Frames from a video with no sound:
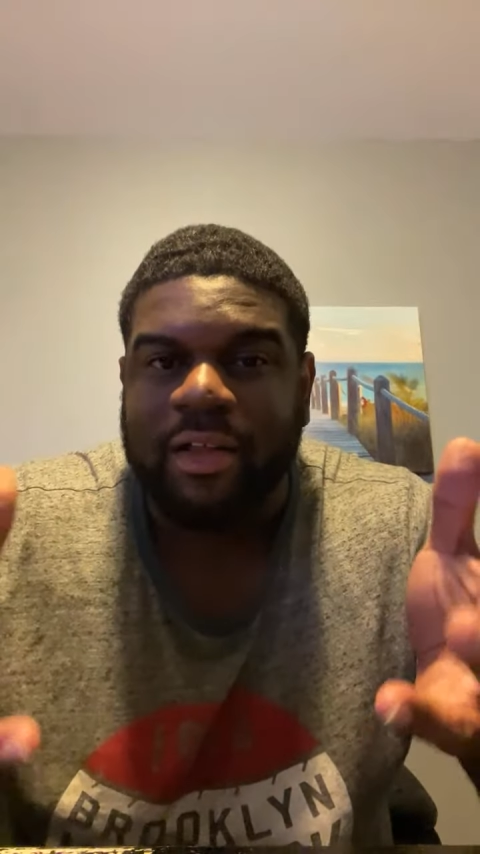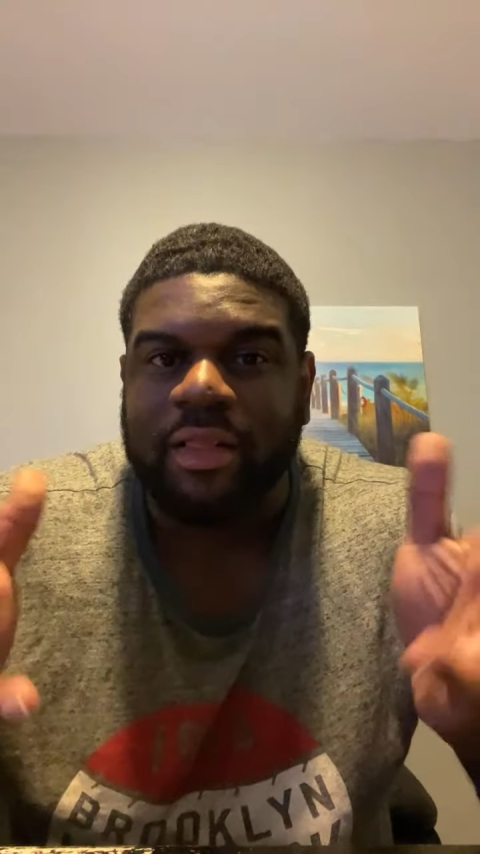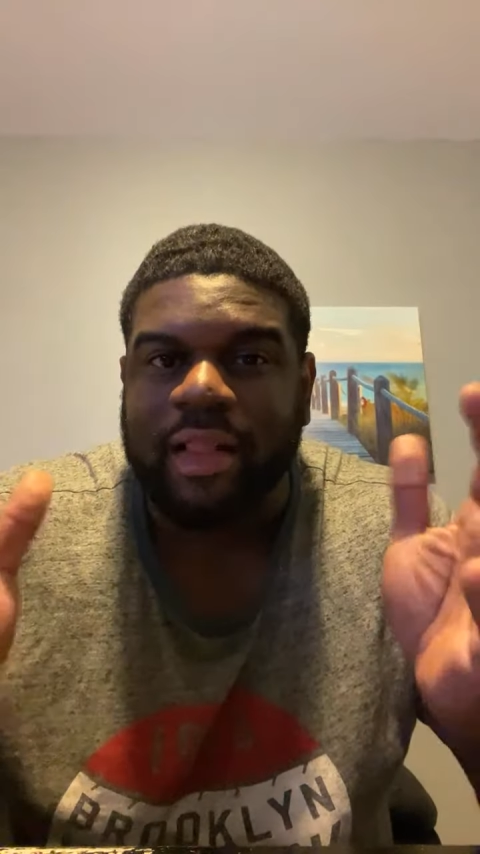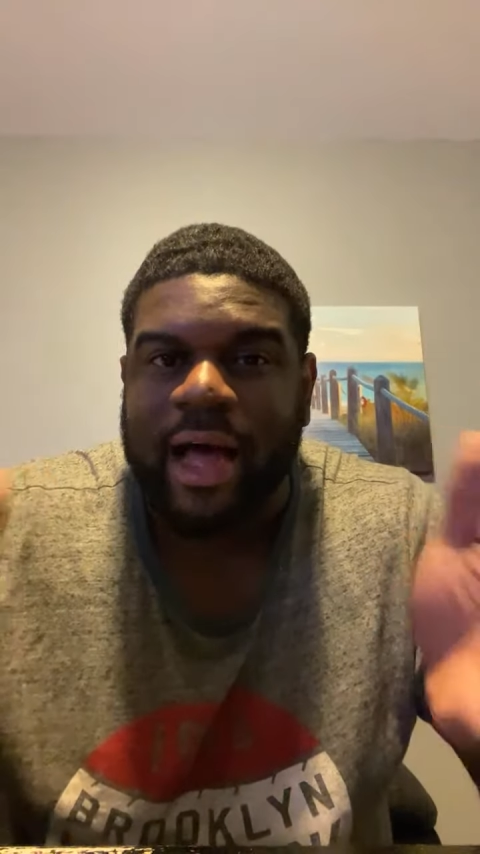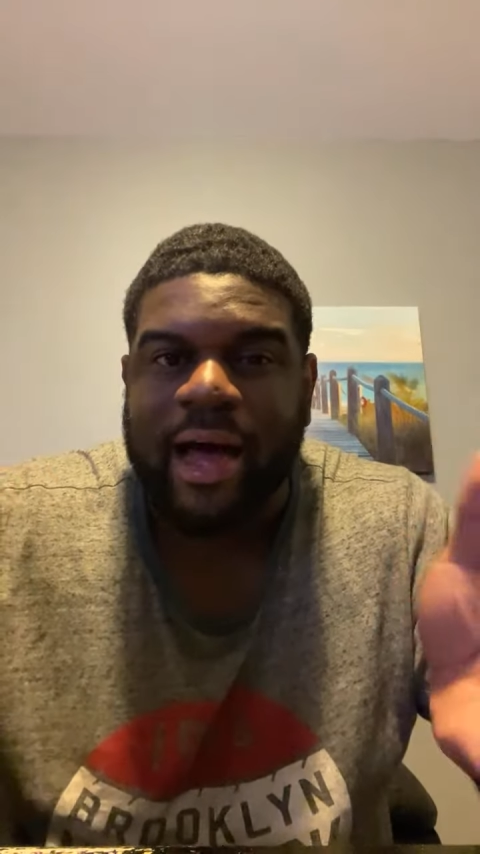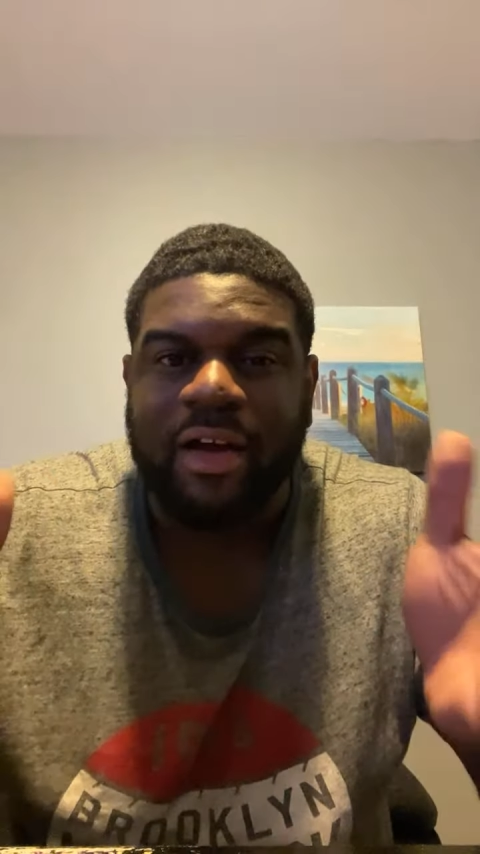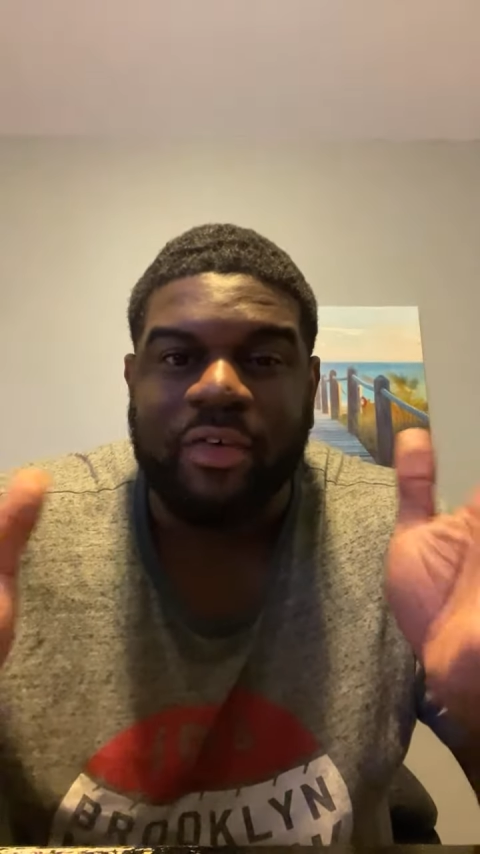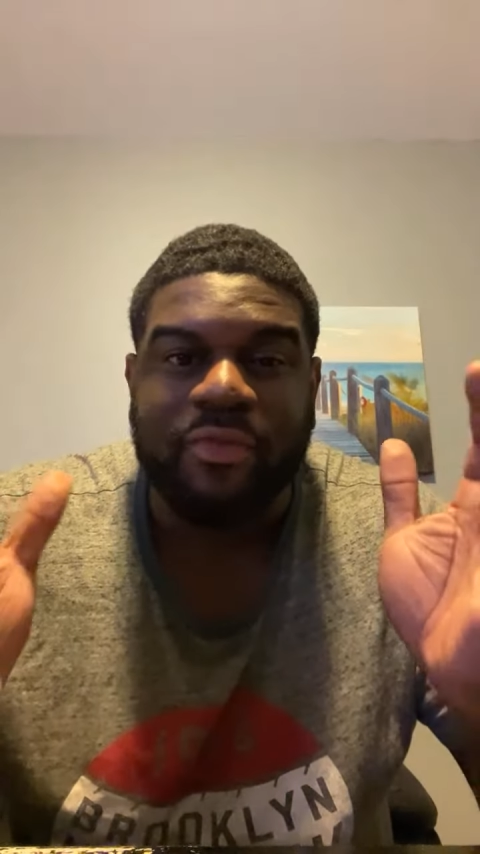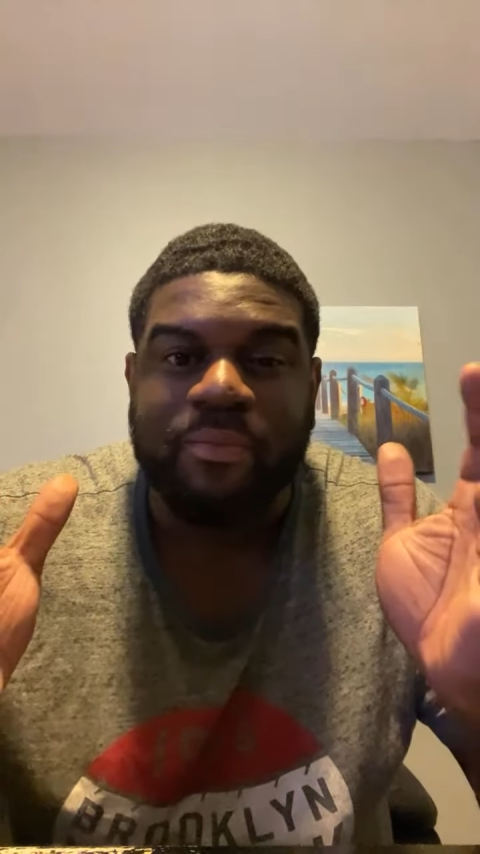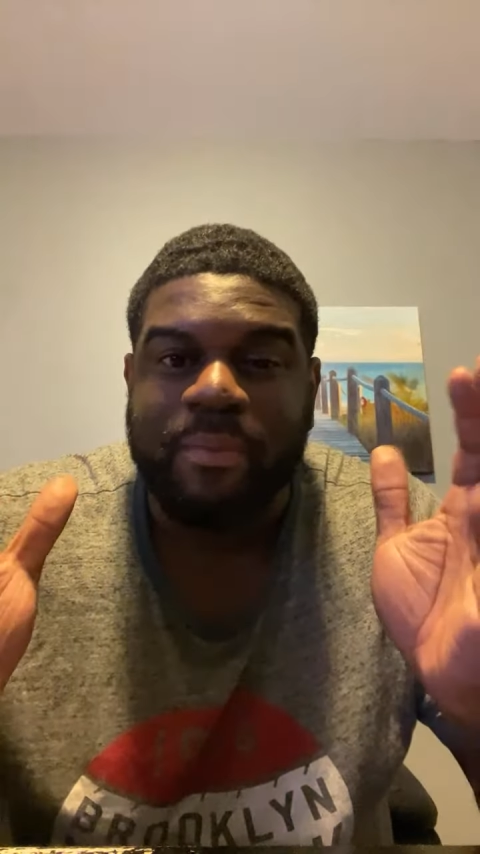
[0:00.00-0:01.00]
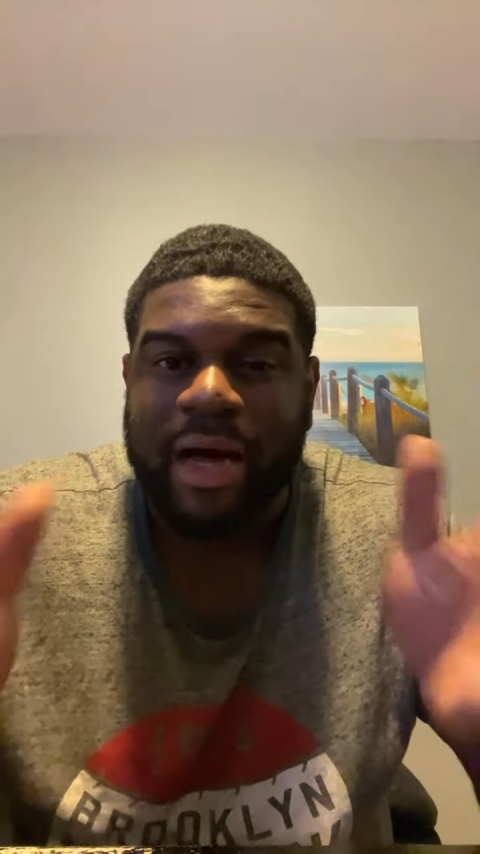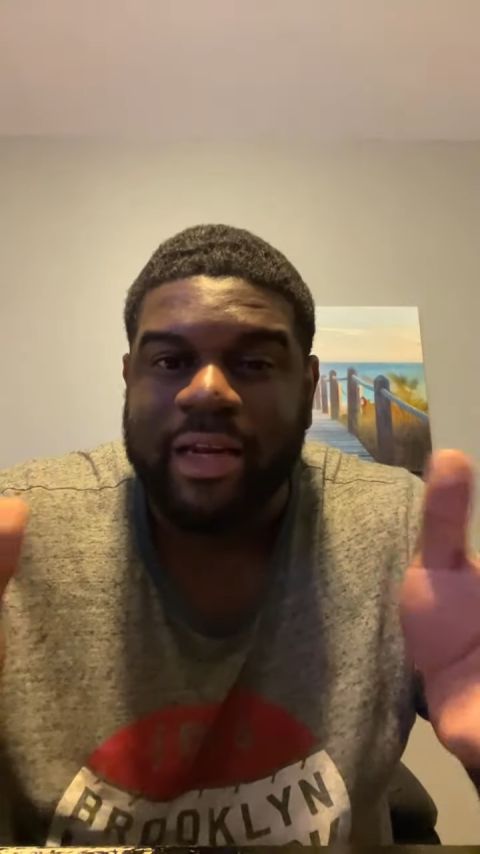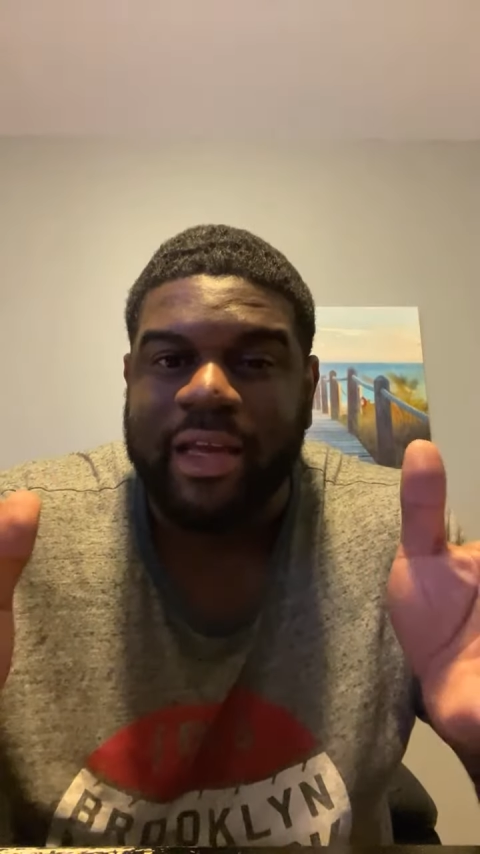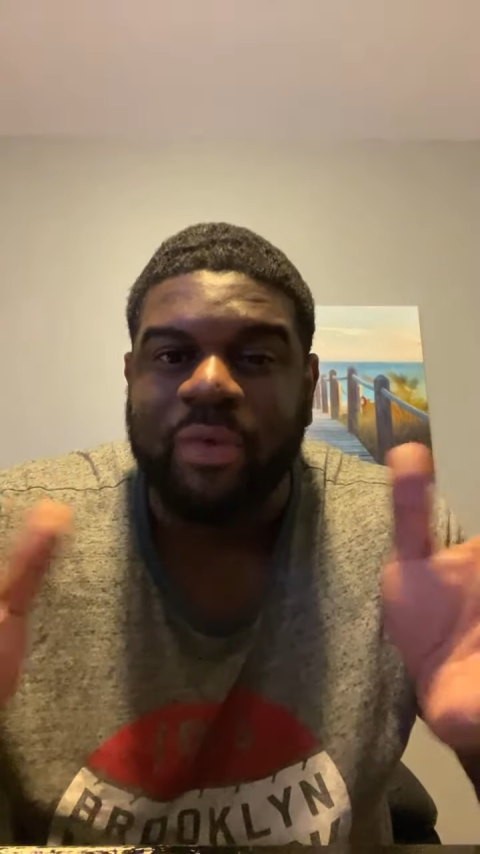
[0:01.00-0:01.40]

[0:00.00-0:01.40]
lot of money.